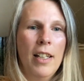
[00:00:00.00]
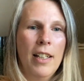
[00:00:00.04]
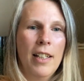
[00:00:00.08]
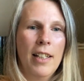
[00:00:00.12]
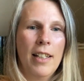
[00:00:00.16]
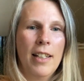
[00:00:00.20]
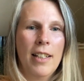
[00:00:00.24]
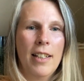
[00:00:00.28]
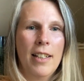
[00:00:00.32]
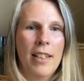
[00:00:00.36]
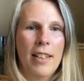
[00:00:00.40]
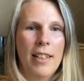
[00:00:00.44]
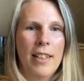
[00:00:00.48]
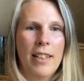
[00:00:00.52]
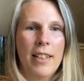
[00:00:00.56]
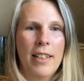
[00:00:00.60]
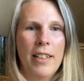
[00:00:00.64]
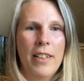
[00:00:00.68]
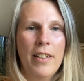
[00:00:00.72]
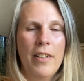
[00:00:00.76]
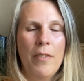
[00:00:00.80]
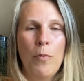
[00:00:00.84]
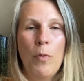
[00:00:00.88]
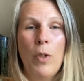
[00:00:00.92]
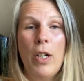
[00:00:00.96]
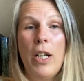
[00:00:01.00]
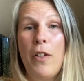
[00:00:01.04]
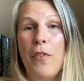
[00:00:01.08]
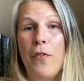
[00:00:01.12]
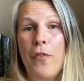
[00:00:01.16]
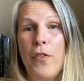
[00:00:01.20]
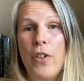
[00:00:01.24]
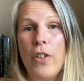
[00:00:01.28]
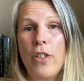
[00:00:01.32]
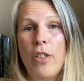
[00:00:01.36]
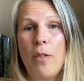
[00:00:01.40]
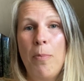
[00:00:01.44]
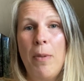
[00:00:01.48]
What I
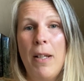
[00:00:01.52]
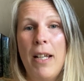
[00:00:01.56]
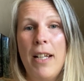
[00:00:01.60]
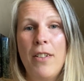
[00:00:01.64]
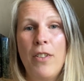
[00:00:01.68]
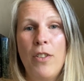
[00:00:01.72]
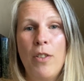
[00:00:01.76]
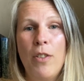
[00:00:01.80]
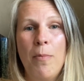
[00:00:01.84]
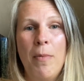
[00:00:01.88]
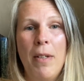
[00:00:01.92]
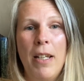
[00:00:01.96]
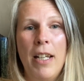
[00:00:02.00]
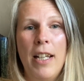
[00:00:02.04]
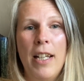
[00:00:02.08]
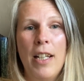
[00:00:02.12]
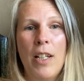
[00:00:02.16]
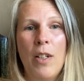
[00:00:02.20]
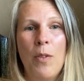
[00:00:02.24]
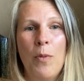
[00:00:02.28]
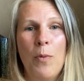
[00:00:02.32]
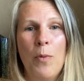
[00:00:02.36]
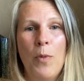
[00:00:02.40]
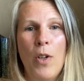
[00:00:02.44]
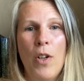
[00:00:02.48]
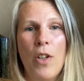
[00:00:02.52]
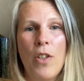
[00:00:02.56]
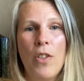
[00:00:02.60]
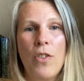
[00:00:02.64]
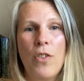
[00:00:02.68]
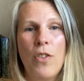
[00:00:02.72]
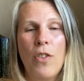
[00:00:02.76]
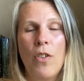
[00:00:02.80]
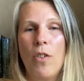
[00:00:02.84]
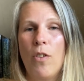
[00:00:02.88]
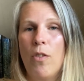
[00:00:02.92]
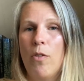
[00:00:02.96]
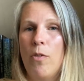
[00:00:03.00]
first planned to make was
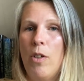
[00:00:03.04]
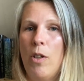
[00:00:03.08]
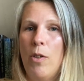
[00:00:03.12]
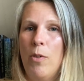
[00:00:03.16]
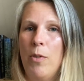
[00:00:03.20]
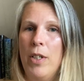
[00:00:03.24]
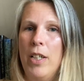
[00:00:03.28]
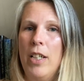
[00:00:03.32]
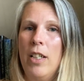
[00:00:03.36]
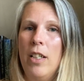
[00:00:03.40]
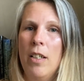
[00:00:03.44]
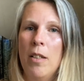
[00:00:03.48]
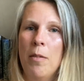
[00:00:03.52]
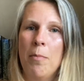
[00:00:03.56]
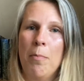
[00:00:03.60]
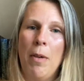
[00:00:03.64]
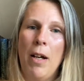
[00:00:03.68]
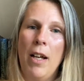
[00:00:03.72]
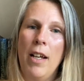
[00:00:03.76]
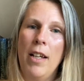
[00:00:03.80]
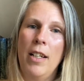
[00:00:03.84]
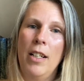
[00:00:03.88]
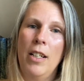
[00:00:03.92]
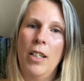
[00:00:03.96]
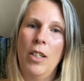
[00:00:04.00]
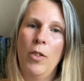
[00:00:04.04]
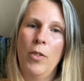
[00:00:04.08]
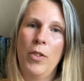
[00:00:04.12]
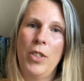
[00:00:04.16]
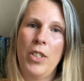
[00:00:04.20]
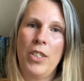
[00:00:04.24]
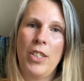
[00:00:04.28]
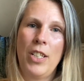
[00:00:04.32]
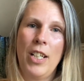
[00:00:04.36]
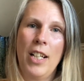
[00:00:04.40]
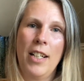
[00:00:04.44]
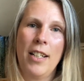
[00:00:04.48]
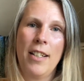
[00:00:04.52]
Growing by Lone
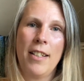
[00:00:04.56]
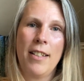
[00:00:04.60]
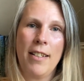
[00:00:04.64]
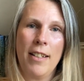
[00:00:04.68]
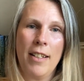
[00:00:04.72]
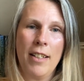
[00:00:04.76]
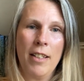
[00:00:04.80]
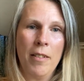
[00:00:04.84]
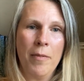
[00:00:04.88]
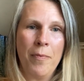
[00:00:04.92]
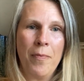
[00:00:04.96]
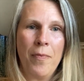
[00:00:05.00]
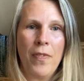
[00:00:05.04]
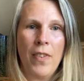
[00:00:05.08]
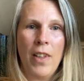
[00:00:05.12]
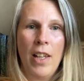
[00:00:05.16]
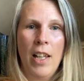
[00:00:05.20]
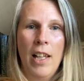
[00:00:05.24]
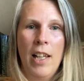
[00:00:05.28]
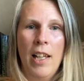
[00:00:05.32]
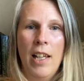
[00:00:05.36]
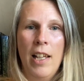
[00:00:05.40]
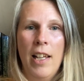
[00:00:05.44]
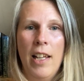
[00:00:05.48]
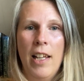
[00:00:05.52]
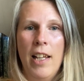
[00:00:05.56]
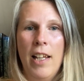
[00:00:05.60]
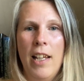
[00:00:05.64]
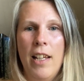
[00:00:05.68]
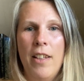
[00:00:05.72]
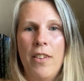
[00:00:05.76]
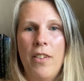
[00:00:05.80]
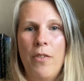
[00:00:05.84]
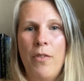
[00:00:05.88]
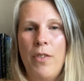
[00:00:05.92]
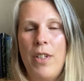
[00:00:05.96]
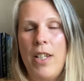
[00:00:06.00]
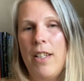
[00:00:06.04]
Kjeldsen. And
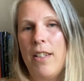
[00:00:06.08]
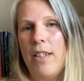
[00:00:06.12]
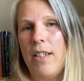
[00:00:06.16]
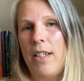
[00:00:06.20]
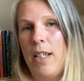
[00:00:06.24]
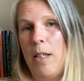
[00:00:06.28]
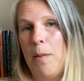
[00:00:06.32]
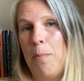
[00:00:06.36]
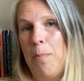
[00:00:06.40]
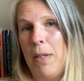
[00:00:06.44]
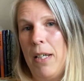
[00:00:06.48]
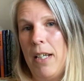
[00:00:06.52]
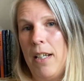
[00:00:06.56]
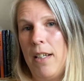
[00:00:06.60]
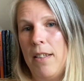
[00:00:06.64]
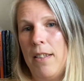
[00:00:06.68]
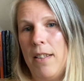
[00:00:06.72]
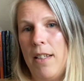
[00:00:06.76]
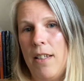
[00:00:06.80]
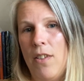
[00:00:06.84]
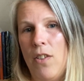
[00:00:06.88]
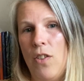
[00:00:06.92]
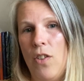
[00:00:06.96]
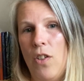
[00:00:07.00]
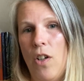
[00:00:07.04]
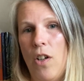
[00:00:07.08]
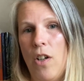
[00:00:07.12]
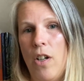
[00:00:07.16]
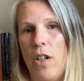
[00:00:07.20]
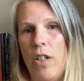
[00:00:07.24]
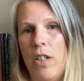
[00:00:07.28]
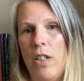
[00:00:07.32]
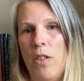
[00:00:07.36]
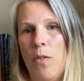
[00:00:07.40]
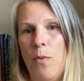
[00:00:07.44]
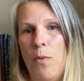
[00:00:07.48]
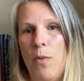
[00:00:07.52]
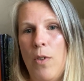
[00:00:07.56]
the reason I picked this
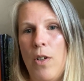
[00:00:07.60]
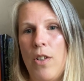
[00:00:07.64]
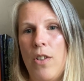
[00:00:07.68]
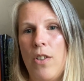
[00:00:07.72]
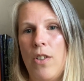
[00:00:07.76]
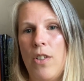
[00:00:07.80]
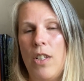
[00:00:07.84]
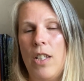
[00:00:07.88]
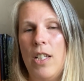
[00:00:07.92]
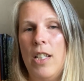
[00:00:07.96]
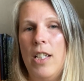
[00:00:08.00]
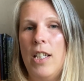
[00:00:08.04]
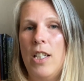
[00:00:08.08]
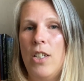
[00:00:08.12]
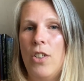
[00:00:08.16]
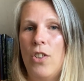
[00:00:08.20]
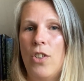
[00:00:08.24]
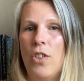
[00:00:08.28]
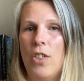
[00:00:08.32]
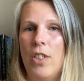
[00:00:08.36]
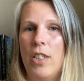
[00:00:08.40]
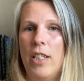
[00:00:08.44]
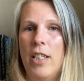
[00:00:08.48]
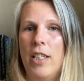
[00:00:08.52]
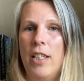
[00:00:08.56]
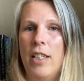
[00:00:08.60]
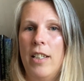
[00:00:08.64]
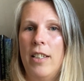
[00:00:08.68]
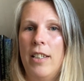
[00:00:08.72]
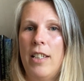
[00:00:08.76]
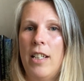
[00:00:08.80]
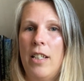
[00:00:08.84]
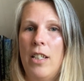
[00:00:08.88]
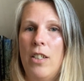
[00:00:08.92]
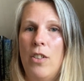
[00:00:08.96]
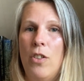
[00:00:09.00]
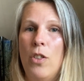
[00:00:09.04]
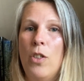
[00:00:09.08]
yarn was initially
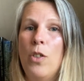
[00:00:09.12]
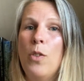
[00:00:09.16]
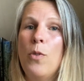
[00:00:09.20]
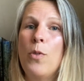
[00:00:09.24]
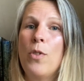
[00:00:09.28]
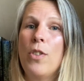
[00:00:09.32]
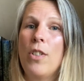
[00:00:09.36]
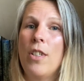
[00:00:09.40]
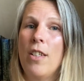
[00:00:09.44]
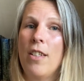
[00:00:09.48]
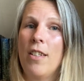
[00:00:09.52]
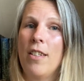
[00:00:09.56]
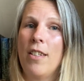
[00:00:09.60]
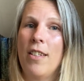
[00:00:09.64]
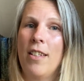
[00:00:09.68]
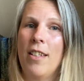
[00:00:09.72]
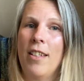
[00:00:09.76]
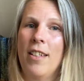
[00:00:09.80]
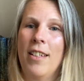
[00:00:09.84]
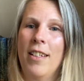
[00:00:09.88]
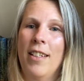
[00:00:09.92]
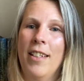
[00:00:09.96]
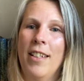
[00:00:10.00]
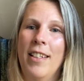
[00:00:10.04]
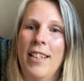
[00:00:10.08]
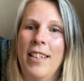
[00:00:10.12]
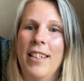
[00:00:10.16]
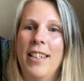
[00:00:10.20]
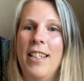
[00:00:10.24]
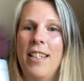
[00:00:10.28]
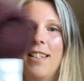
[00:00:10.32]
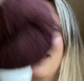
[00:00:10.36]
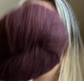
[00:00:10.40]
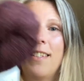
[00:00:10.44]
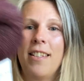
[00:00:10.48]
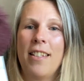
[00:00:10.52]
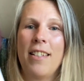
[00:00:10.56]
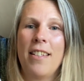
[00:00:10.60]
that it uses
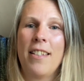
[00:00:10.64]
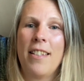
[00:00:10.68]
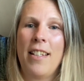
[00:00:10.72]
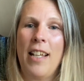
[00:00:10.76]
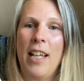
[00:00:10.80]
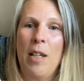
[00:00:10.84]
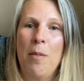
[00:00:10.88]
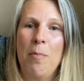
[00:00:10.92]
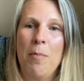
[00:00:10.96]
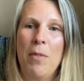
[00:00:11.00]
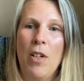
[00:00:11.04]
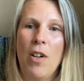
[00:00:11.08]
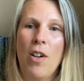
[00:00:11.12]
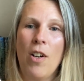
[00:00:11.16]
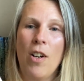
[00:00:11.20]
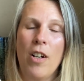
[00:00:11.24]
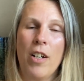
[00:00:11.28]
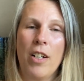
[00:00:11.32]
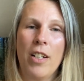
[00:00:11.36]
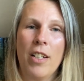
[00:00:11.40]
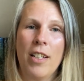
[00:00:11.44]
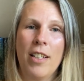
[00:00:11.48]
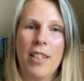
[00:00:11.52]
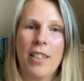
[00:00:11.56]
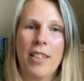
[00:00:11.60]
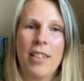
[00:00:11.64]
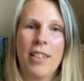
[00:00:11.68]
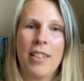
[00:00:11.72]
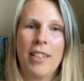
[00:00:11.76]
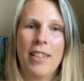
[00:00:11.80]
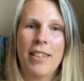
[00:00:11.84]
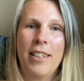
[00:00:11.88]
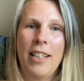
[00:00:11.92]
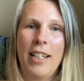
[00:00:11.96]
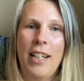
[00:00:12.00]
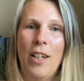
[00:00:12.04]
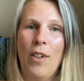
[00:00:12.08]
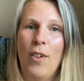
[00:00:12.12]
this same yarn
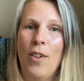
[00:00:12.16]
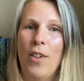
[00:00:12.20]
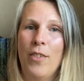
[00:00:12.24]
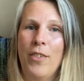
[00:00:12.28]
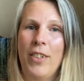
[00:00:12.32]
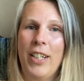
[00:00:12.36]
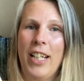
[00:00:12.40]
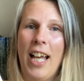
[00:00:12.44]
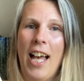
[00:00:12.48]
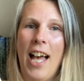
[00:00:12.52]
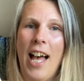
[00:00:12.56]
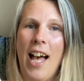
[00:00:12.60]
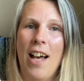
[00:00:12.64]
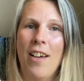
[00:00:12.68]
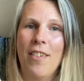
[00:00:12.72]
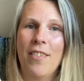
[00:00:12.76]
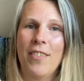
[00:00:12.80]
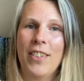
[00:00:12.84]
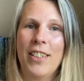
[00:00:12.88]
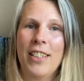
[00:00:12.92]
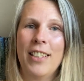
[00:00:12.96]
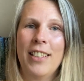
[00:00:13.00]
that I already have.